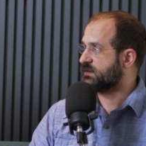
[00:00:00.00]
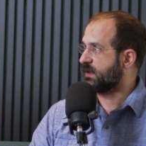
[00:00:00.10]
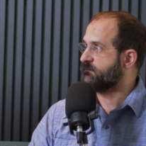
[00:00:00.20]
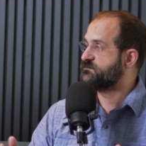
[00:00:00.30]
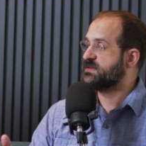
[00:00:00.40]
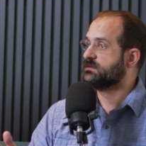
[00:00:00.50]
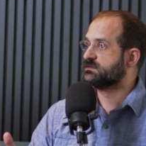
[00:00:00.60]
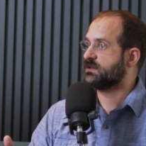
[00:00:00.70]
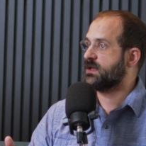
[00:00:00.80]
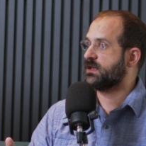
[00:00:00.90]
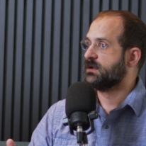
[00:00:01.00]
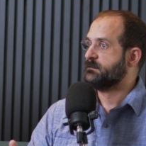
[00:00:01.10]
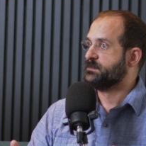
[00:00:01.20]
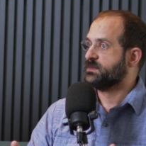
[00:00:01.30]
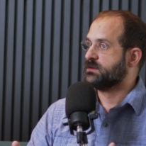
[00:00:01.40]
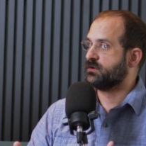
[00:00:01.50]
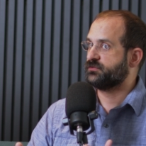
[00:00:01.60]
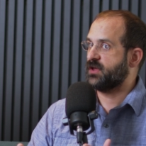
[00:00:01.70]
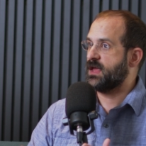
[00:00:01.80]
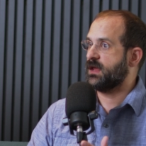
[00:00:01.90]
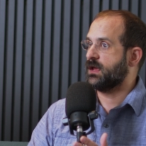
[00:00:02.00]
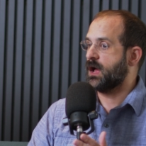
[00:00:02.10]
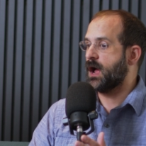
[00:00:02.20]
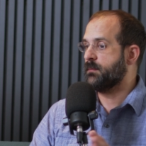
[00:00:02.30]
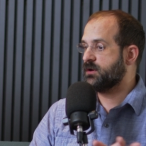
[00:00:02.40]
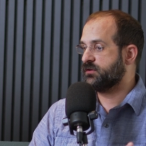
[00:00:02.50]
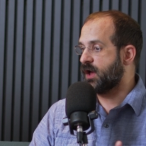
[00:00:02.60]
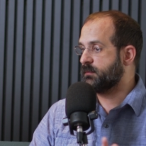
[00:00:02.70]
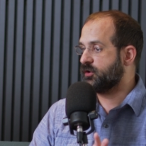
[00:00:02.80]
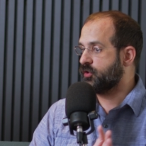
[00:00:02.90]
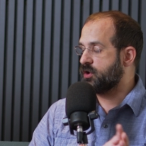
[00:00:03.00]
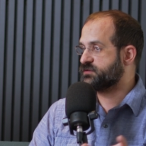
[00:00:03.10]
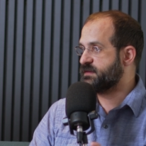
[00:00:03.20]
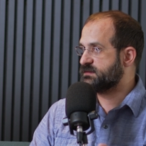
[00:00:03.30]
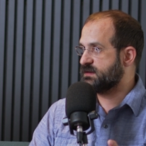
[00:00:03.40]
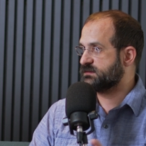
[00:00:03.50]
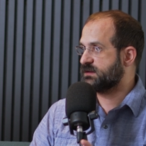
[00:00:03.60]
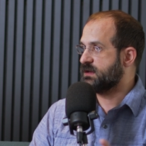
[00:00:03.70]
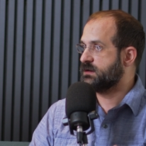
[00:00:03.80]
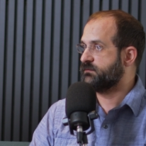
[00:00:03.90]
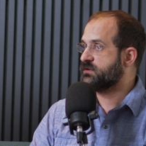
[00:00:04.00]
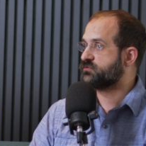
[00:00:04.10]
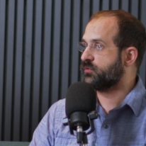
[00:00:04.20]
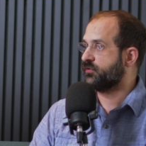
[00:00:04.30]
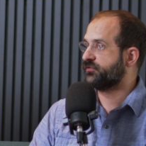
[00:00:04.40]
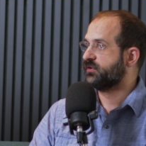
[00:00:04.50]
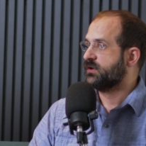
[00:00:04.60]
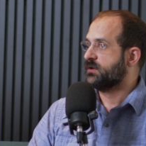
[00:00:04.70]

Like it feels like you're saying I'm going to I'm going to launch these things to individuals